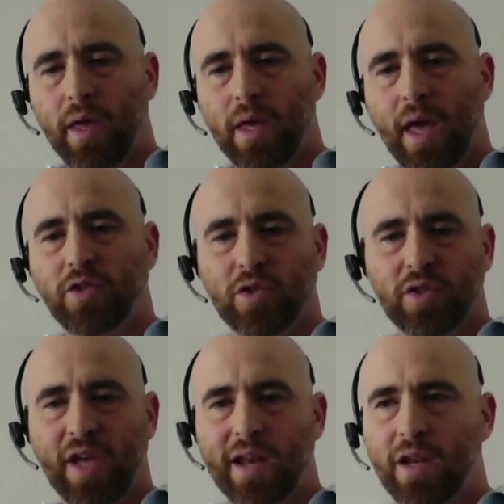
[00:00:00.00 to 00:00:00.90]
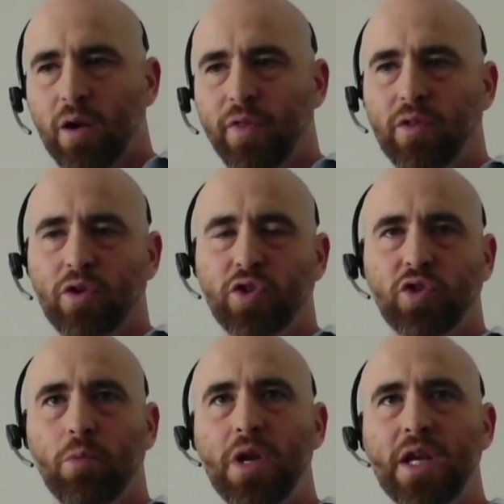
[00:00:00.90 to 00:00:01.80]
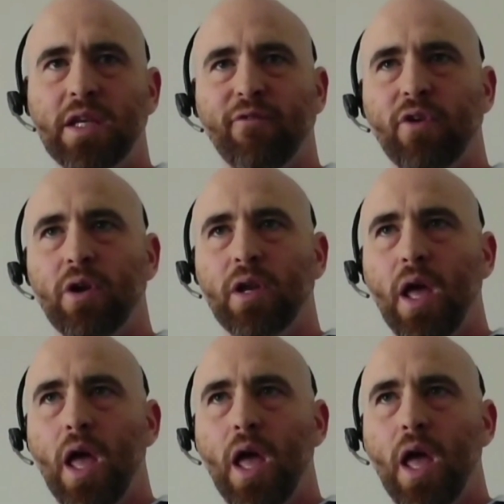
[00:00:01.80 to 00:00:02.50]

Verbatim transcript: as you said, there's so many different